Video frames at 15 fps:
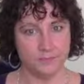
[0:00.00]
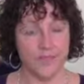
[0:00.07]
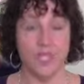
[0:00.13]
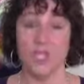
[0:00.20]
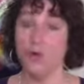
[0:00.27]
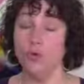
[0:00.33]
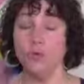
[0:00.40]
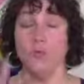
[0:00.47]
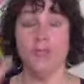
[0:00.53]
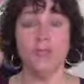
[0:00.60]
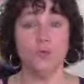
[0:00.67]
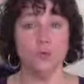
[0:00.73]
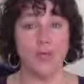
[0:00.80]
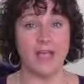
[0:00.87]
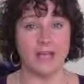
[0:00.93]
"You will be in
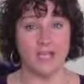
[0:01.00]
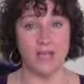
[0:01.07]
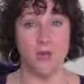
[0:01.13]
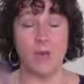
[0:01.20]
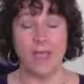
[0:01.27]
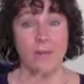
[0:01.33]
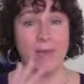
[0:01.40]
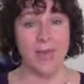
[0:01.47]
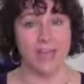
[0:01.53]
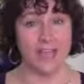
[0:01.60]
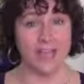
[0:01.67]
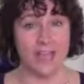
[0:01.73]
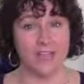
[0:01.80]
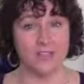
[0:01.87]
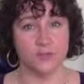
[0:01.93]
a wreck on the way back in
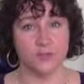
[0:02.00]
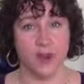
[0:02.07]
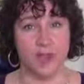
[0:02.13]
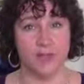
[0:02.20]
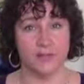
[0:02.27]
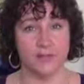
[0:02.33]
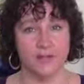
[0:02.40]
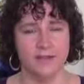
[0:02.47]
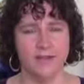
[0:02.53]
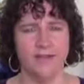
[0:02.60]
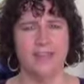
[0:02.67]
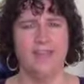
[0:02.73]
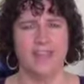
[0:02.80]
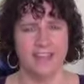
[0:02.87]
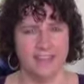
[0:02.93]
Castle Rock."
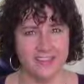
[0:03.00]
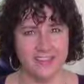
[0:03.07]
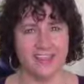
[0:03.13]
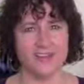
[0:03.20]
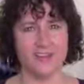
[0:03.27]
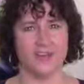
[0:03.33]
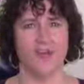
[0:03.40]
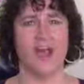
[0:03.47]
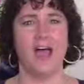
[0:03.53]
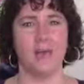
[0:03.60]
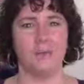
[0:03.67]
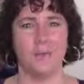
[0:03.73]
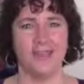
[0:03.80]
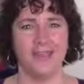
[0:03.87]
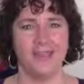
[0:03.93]
And the letters are
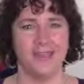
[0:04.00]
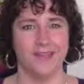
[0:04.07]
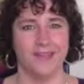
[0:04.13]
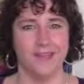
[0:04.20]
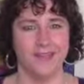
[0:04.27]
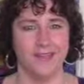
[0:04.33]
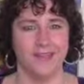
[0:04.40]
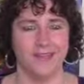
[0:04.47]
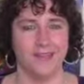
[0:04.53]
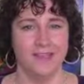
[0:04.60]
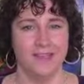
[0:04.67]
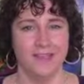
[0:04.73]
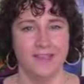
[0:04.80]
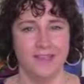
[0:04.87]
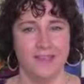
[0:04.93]
hot pink.
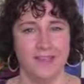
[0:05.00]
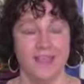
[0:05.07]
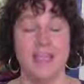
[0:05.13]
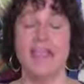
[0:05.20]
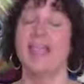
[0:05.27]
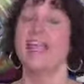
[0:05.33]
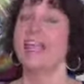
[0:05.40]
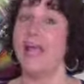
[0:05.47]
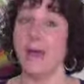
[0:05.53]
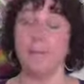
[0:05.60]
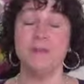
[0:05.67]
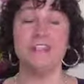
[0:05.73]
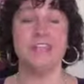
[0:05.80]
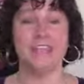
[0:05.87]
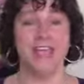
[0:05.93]
It
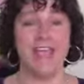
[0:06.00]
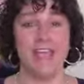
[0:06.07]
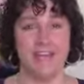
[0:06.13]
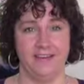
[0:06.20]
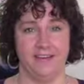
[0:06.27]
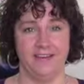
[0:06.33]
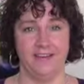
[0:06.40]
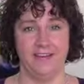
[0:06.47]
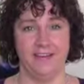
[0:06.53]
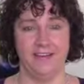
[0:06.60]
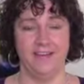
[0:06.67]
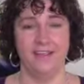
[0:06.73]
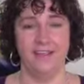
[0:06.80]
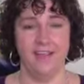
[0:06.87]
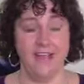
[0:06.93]
happens again,
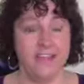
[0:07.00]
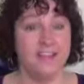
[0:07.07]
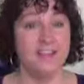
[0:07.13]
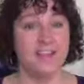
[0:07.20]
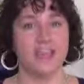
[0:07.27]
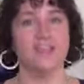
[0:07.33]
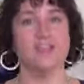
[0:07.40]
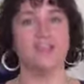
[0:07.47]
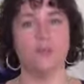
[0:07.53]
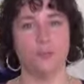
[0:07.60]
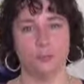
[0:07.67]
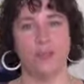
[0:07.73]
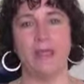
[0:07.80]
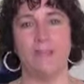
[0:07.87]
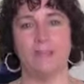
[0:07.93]
and the letters are
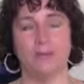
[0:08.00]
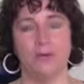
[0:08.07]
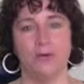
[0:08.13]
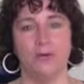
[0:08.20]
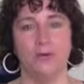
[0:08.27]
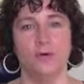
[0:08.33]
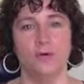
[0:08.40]
bright blue.